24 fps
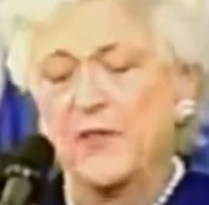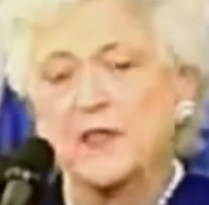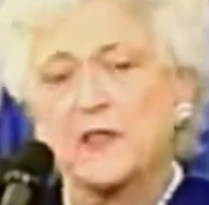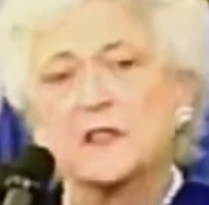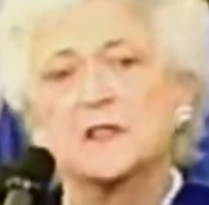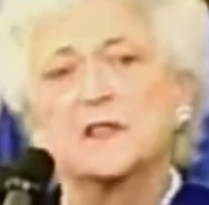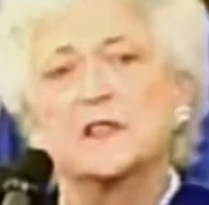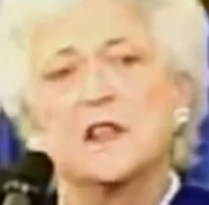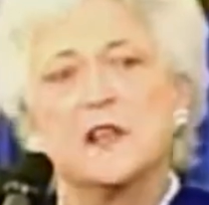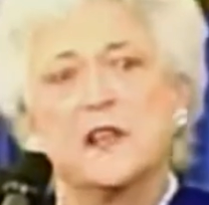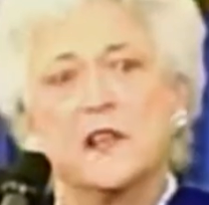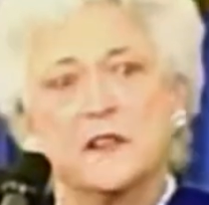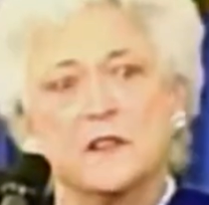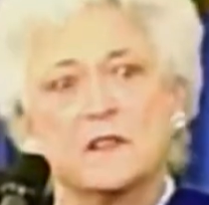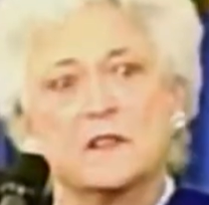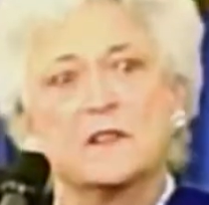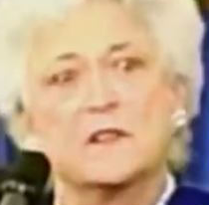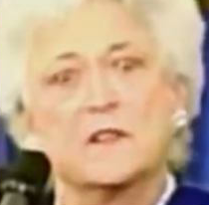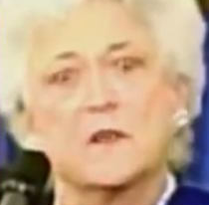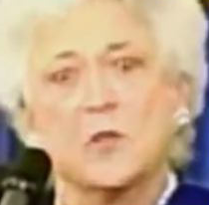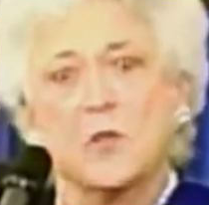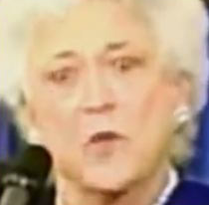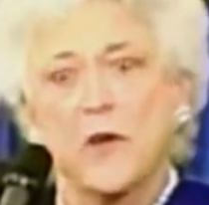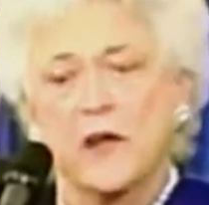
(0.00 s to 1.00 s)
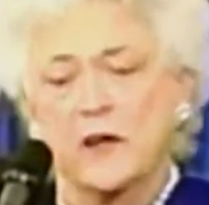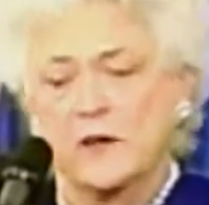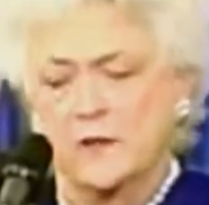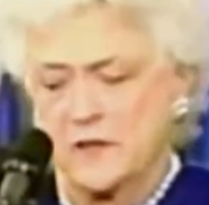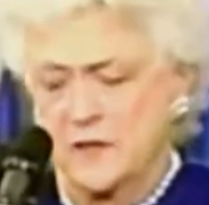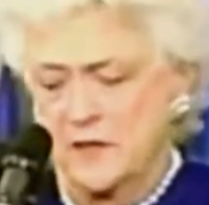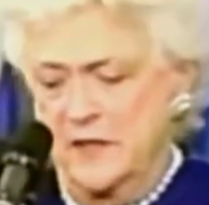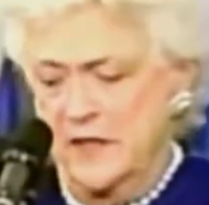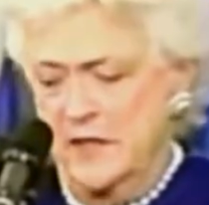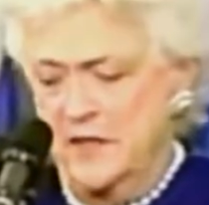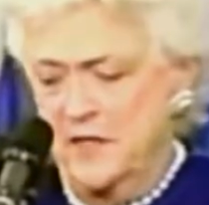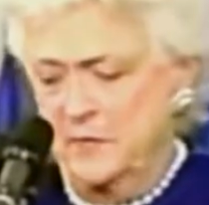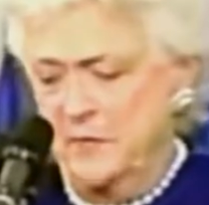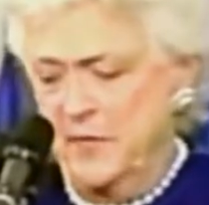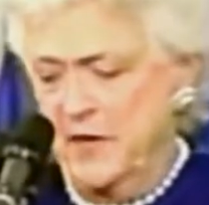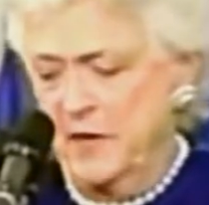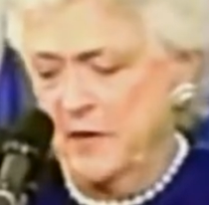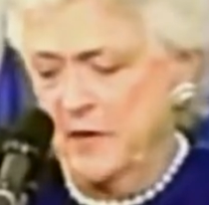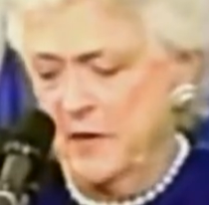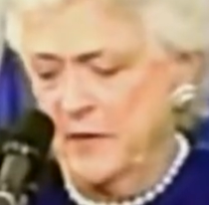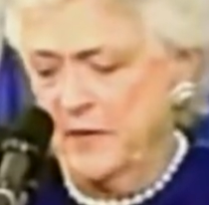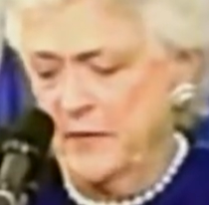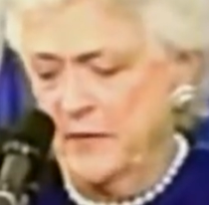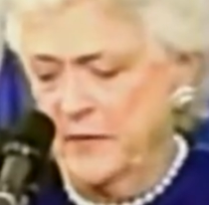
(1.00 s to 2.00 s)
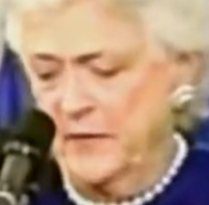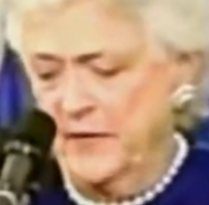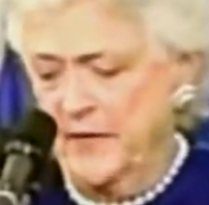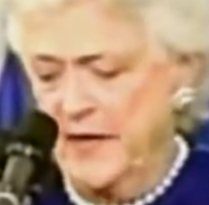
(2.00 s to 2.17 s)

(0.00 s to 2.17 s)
this is the Wellesley spirit.